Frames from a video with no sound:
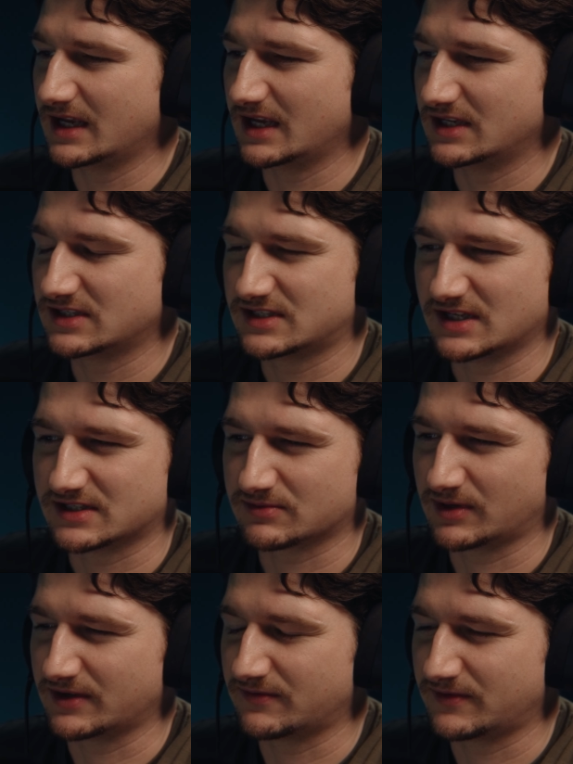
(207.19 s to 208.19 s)
it just doesn't
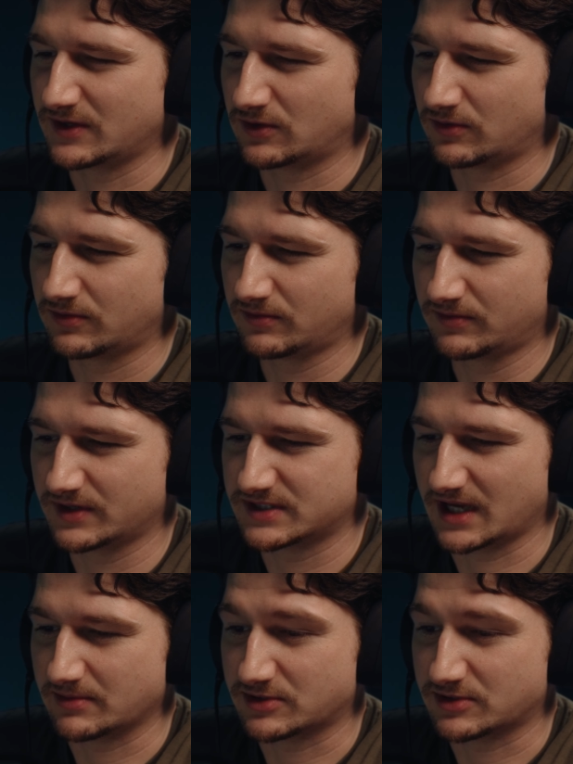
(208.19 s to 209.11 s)
really feel the same.